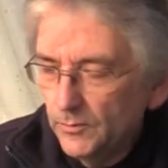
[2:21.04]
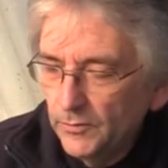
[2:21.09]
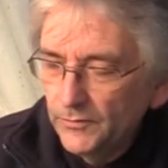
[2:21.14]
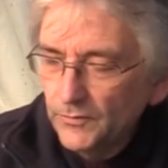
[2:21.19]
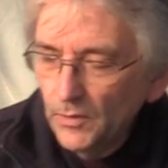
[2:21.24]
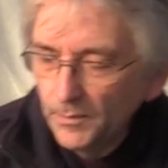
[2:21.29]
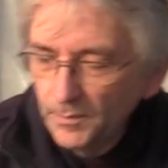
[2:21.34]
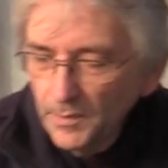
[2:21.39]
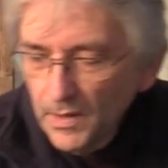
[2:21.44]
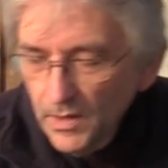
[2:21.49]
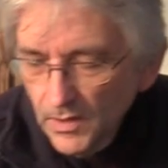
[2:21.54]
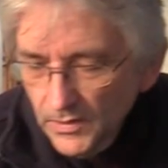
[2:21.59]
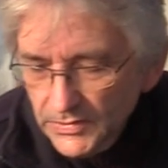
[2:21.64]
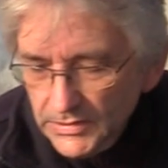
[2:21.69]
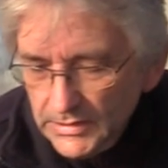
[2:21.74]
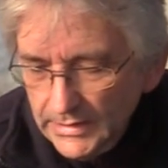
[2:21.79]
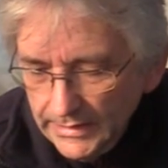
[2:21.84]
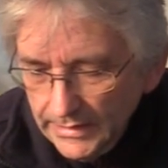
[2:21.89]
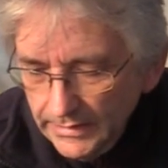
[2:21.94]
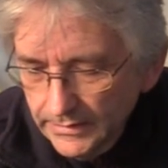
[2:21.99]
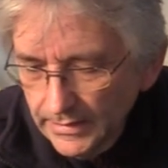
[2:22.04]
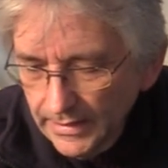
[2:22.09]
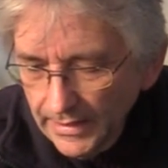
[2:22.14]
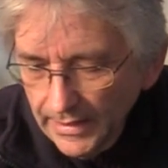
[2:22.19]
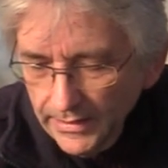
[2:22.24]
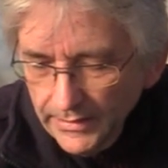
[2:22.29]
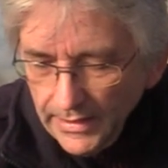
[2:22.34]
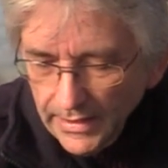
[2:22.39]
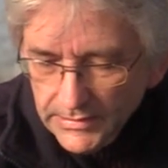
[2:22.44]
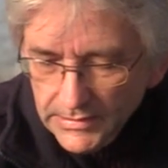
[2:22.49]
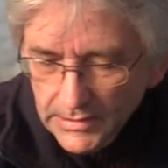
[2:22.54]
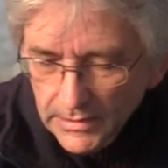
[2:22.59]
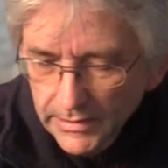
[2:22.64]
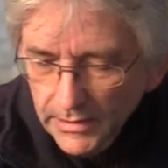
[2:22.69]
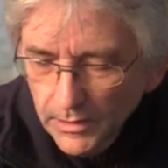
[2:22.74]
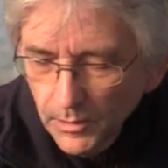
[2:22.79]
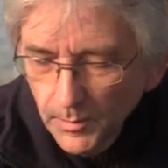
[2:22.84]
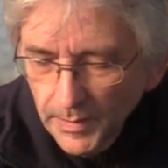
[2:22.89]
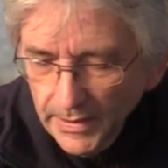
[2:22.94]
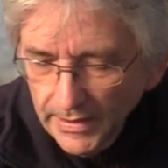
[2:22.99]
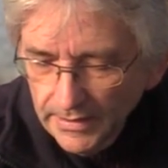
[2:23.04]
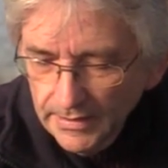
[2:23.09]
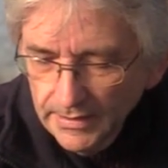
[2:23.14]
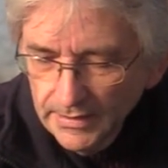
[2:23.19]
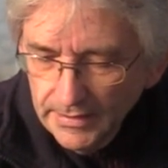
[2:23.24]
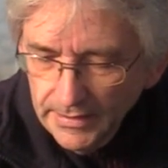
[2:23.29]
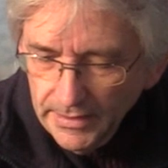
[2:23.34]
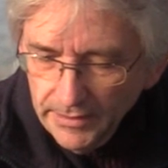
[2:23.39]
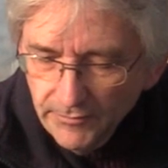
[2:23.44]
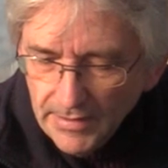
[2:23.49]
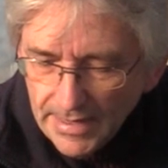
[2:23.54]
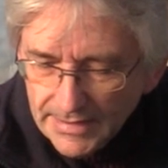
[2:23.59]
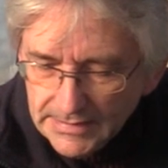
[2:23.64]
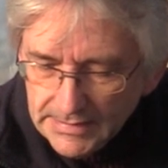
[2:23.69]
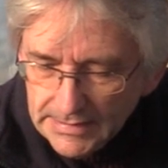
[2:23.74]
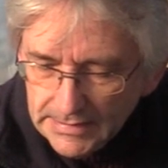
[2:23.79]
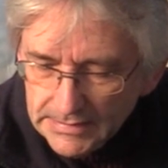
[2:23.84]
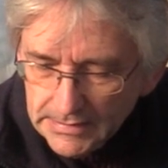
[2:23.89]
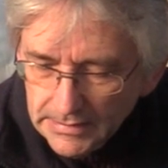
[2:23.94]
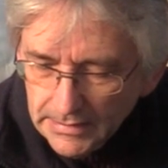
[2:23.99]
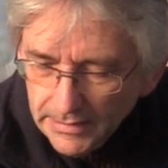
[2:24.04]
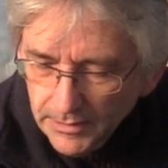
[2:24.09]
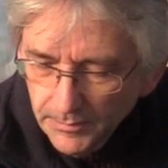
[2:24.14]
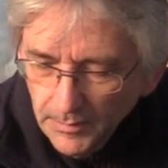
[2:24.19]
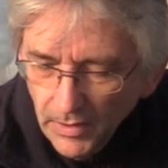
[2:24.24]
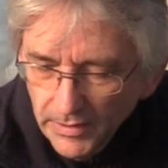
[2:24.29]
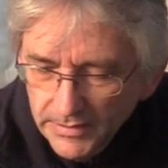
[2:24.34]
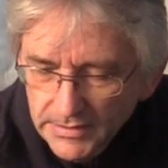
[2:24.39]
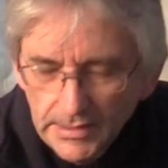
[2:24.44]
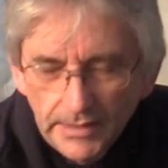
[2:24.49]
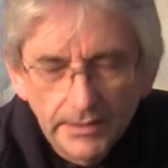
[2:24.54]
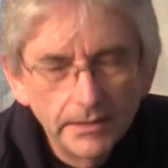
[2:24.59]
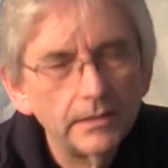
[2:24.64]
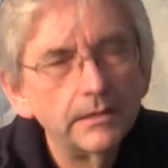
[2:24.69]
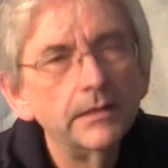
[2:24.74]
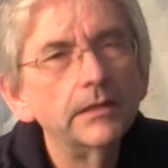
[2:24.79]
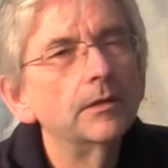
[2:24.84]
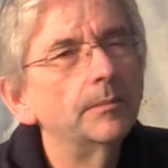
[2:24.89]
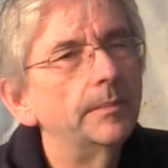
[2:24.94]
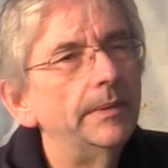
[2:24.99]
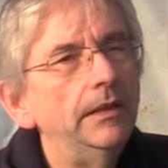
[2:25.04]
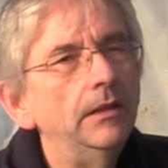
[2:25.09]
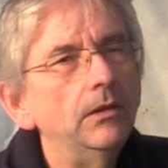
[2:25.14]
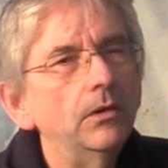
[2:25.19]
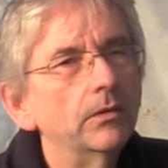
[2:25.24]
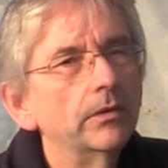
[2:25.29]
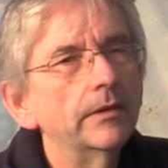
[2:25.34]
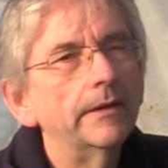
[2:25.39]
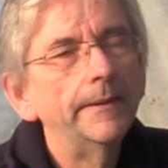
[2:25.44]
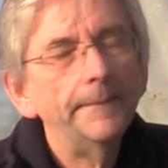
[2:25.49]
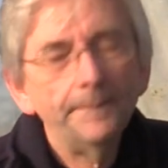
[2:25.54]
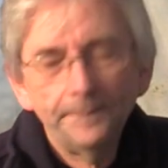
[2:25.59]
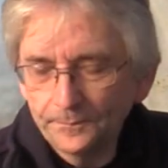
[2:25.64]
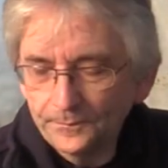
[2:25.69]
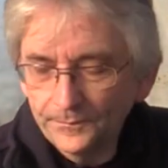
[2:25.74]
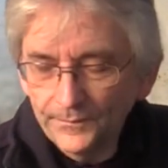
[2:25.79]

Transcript: We've got parsley in there, that's a little bit erratic, so that might take a little bit longer.